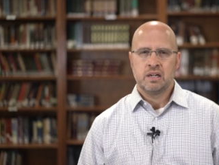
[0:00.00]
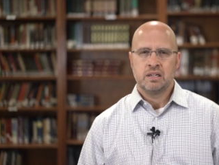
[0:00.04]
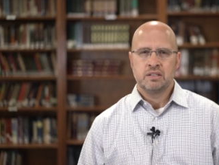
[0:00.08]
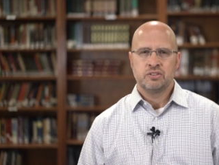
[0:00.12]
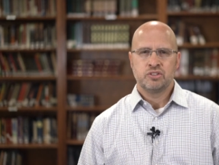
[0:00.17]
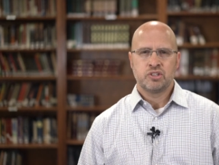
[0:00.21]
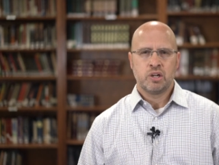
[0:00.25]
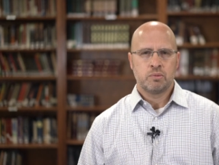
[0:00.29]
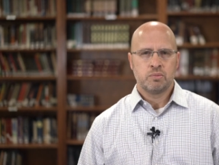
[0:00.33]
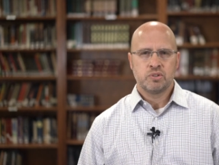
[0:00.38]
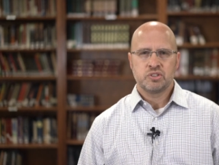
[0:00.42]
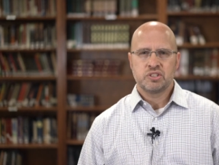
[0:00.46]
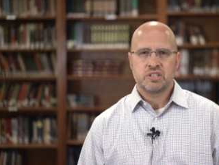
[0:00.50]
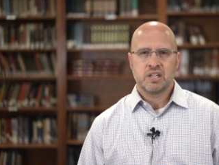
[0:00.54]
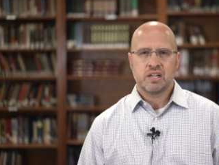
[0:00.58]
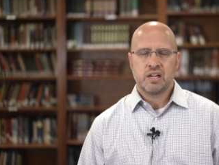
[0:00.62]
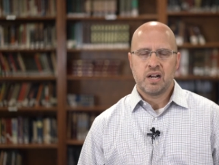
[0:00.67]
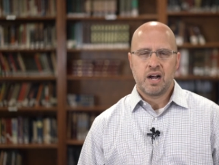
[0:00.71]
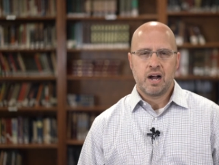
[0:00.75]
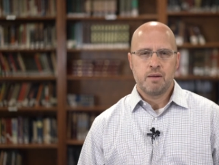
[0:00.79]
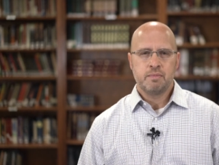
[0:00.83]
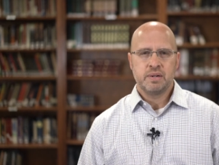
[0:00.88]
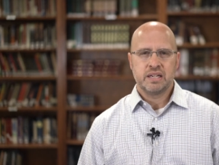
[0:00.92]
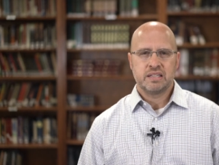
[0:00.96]
It's almost a
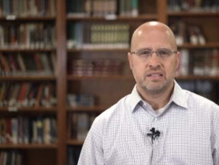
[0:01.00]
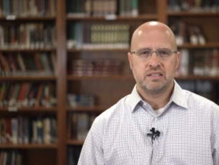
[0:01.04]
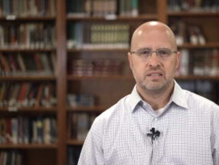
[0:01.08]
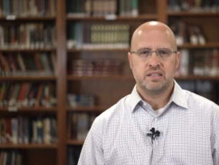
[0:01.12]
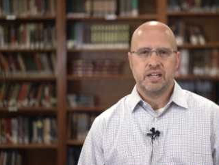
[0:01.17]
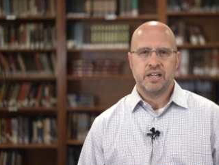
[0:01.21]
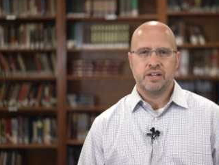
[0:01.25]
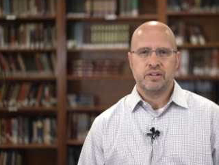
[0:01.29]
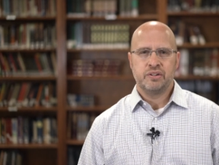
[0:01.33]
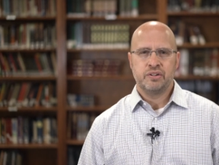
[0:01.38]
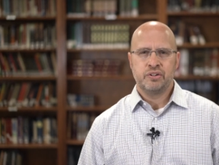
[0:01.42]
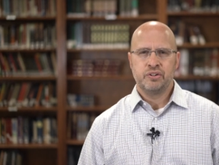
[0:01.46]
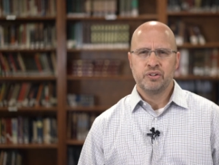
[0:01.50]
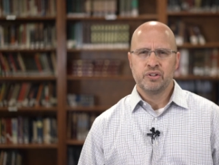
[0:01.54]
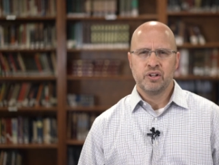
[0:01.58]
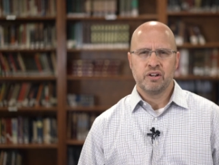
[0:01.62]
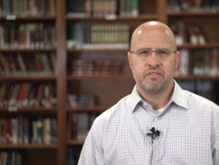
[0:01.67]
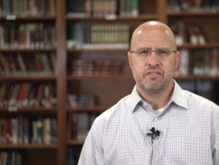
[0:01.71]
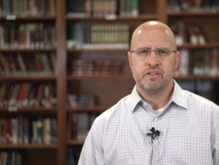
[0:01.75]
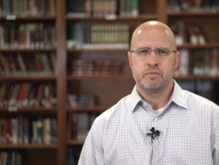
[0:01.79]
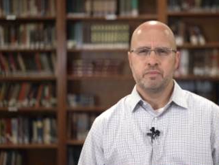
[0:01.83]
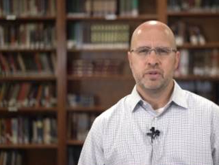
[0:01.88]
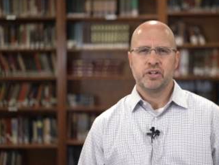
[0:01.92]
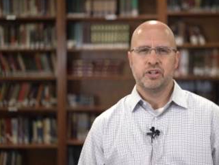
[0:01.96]
comic scene. You
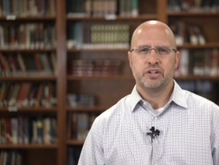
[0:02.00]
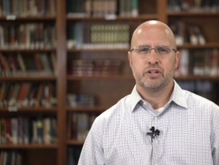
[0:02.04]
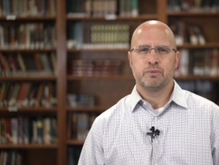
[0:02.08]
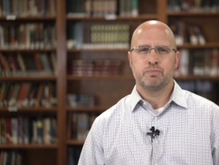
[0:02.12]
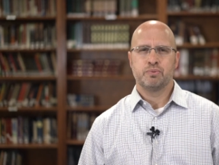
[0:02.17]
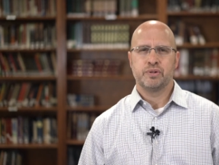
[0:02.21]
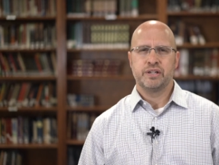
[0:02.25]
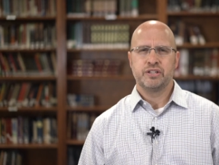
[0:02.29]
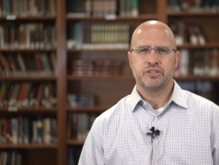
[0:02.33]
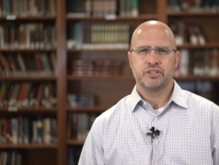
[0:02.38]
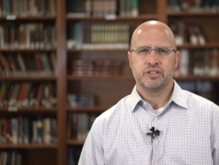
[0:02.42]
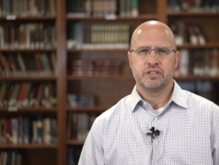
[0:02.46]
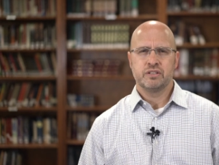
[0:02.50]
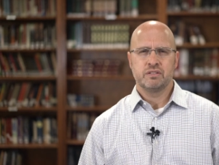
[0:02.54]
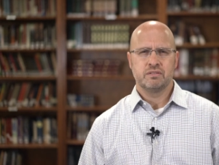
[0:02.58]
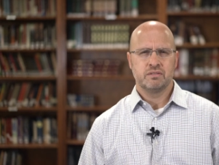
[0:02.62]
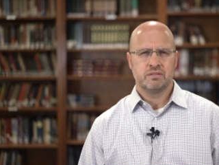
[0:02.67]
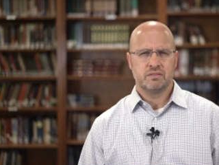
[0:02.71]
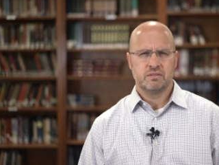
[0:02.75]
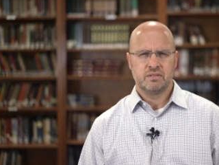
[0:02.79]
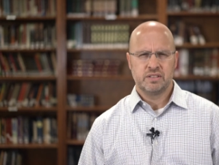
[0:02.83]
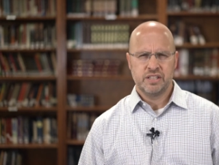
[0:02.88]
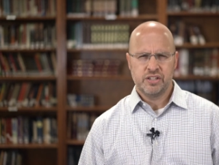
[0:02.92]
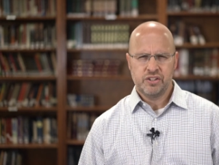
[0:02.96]
look familiar, preacher.
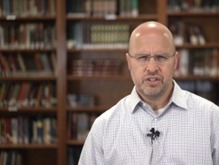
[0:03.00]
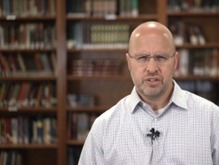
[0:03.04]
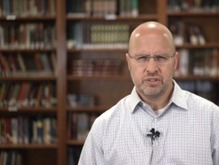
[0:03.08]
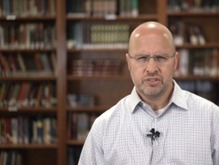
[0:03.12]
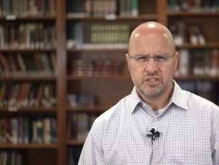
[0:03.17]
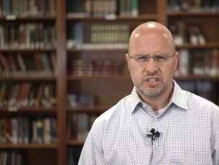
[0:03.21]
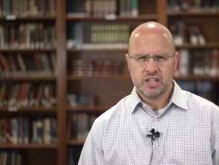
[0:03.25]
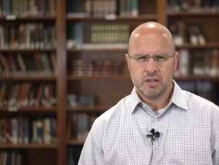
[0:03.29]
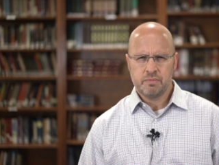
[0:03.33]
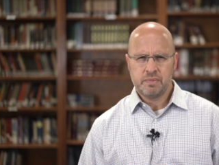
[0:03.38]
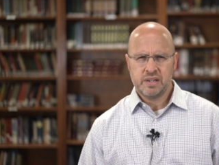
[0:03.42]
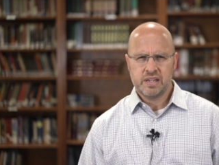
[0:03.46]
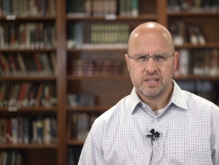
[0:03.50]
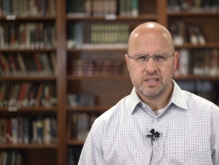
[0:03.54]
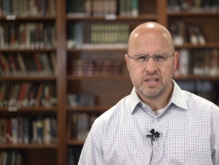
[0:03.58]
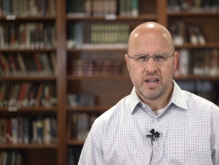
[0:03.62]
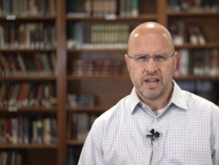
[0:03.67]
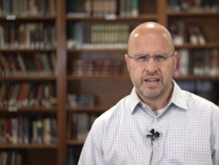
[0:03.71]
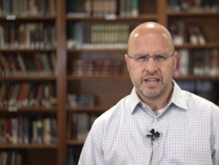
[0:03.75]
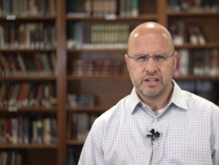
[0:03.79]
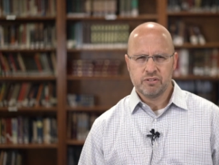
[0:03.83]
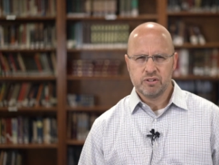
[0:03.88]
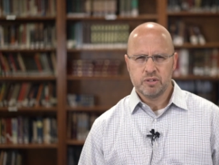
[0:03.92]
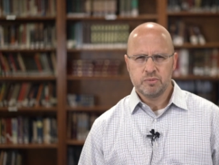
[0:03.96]
Didn't you sell me a
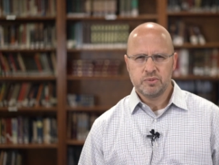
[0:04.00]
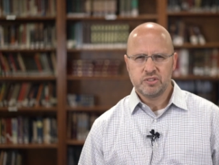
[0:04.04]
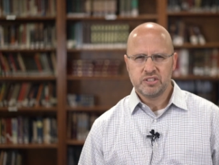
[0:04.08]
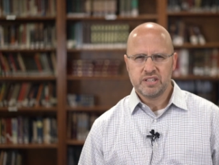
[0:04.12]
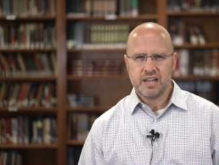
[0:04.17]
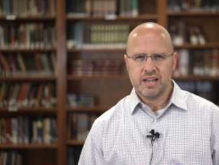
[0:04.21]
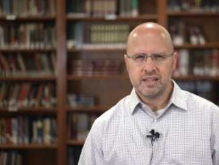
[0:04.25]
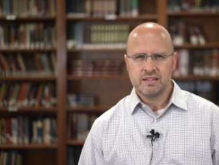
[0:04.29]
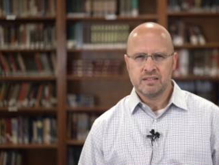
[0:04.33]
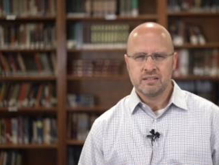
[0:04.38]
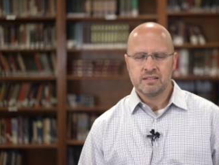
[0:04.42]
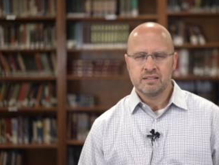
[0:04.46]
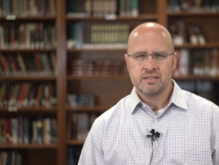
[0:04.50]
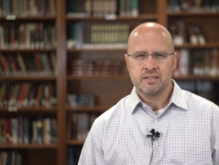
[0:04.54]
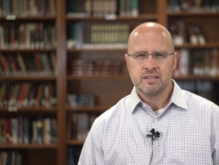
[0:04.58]
dining room set?